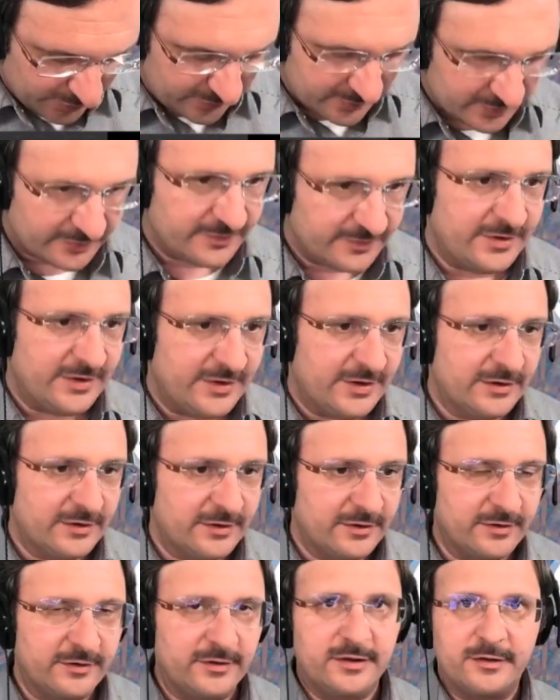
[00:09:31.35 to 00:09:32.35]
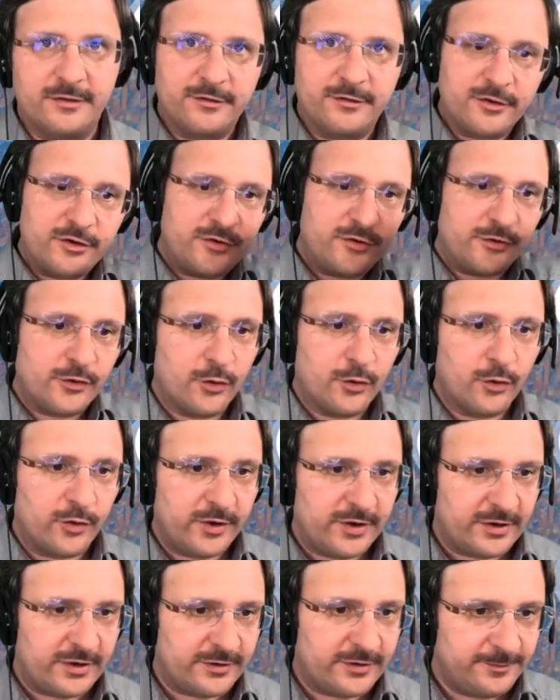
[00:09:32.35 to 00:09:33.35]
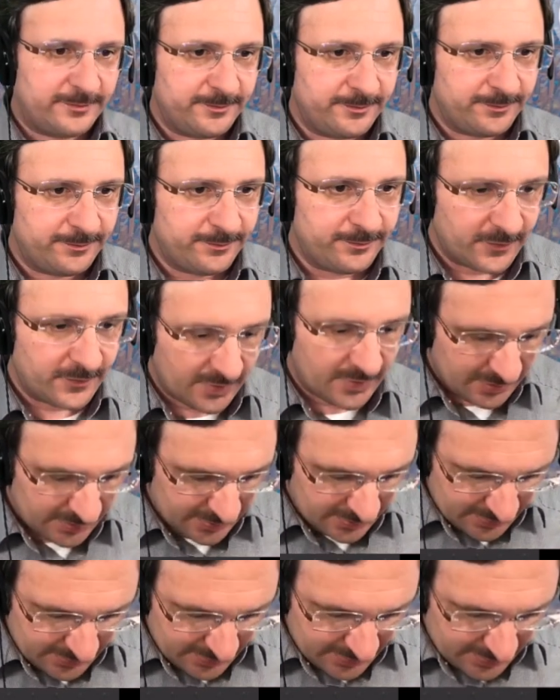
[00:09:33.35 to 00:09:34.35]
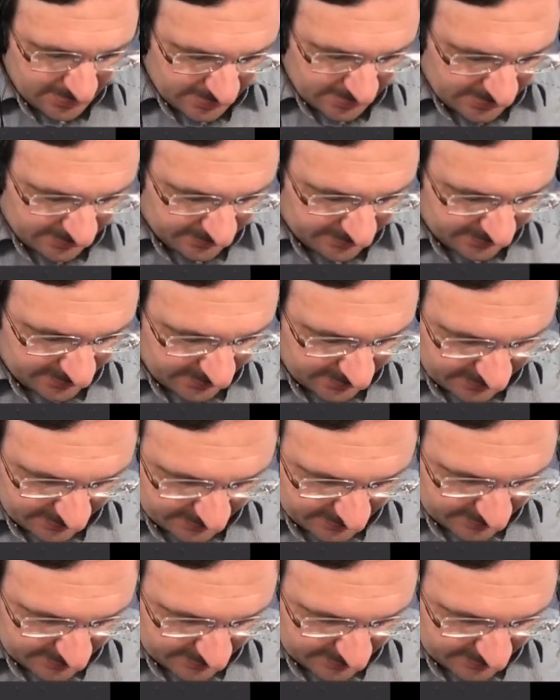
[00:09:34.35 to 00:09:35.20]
That's the first coordinate. And then